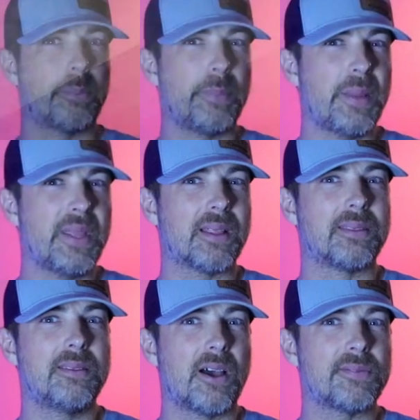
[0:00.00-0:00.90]
maybe
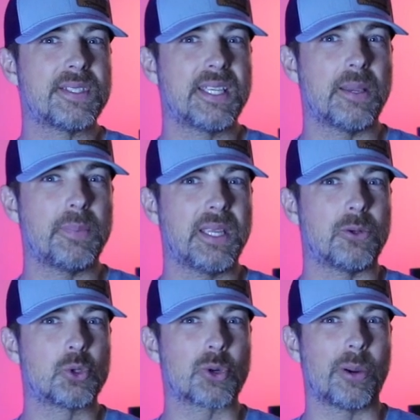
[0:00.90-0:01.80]
enough to get me
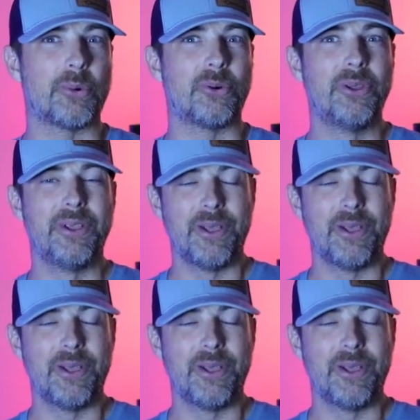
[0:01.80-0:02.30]
in trouble,